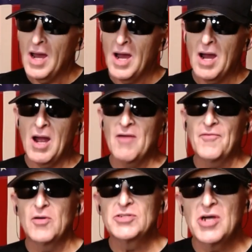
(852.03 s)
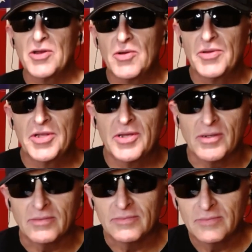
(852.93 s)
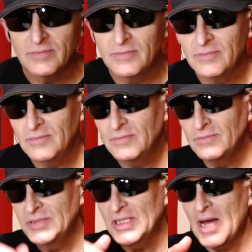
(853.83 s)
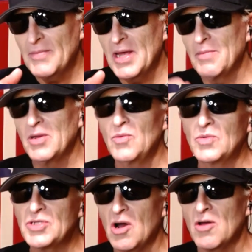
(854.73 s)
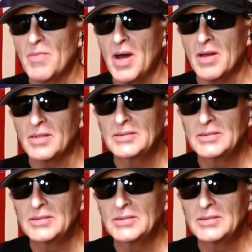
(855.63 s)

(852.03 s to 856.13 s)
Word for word: All right, folks, y'all know the deal. Put a comment down below and we'll talk about it.